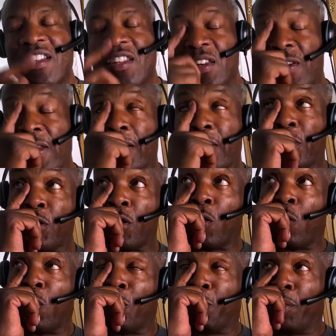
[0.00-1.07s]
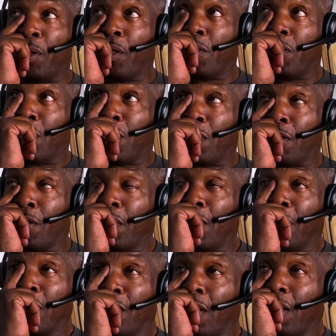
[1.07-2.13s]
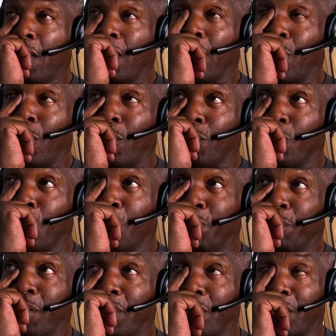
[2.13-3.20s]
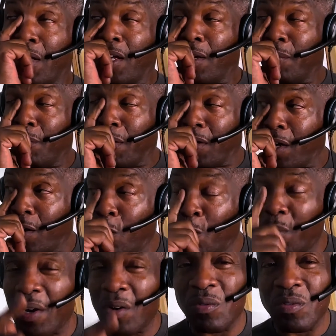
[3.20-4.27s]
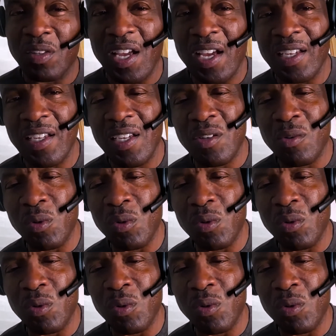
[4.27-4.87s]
The next show will be done on European time, and I hope I don't die either.